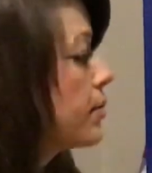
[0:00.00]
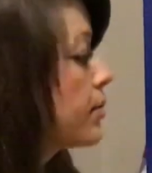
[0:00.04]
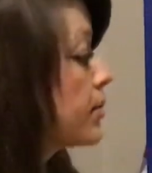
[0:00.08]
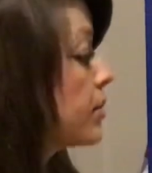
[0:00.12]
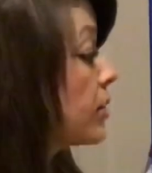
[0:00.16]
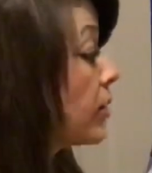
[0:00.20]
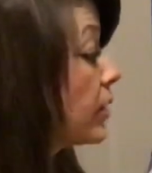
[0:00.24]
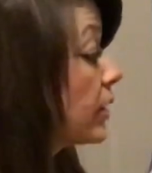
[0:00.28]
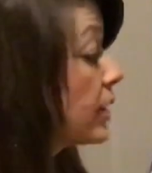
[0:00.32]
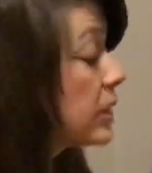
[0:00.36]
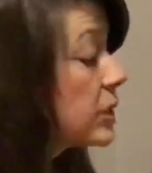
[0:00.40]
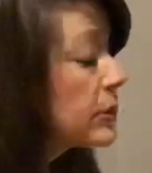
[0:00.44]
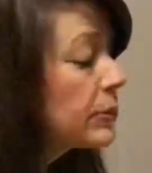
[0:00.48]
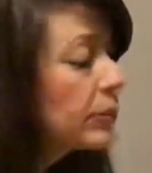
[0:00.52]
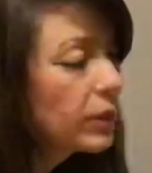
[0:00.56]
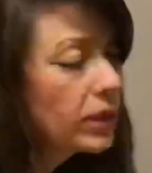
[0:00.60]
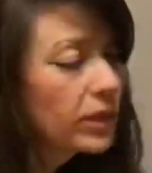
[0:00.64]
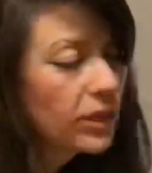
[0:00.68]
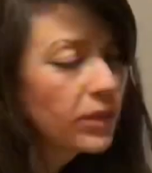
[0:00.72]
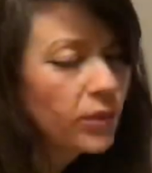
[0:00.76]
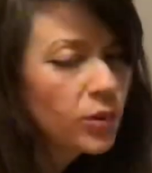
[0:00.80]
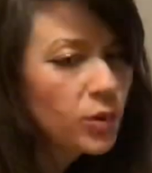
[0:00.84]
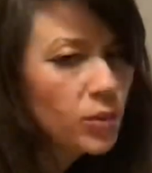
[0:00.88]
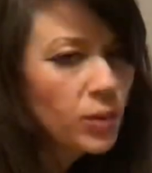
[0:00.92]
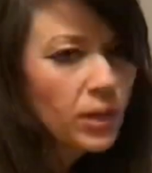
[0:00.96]
So at this point,
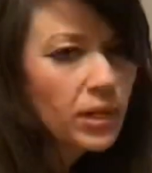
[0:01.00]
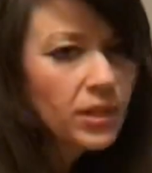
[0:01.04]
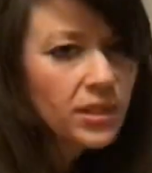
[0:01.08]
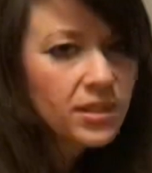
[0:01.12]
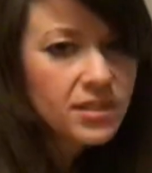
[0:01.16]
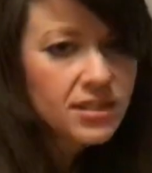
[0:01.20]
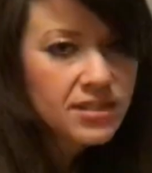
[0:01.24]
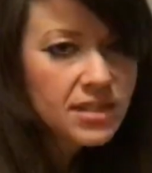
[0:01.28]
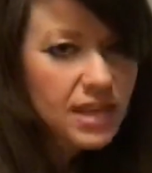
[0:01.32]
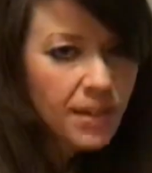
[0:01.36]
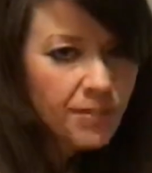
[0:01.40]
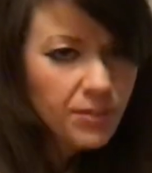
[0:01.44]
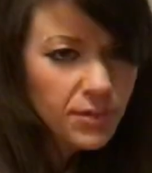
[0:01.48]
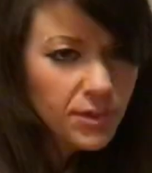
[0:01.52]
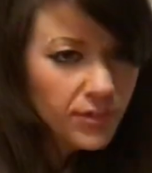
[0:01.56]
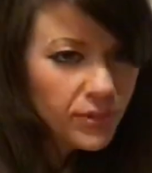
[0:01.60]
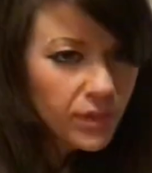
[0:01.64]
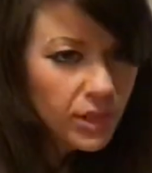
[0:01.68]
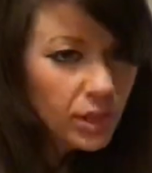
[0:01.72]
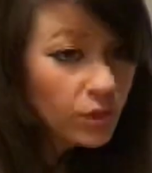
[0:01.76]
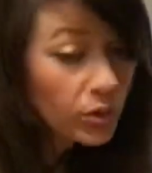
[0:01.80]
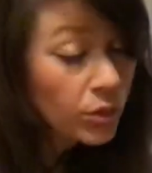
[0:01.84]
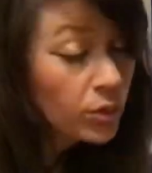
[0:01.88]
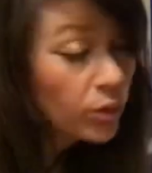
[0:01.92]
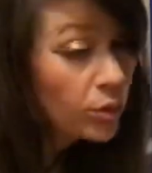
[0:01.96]
if you wanted to stop the
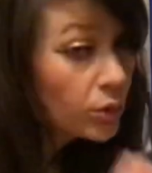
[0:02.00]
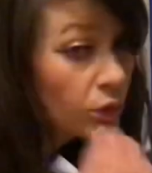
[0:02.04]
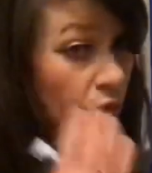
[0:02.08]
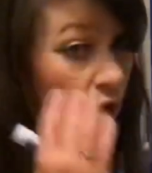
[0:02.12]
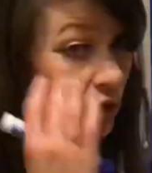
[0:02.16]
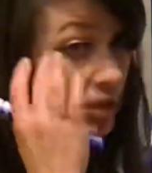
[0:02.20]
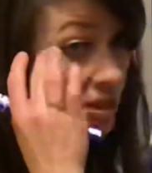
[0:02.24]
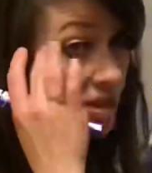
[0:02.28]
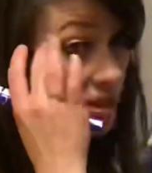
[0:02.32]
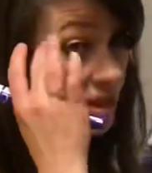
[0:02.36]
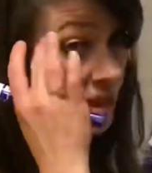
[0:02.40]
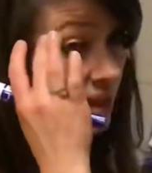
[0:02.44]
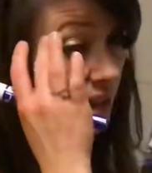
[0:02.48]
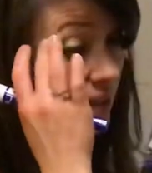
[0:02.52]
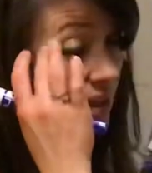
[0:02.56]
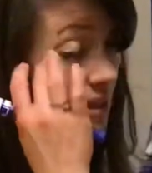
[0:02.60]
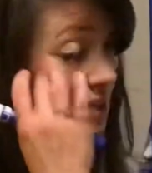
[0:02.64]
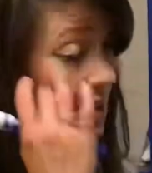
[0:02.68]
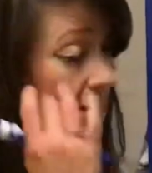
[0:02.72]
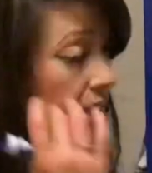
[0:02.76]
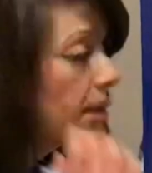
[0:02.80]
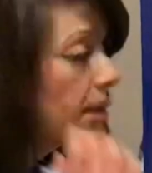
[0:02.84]
video, you could to set this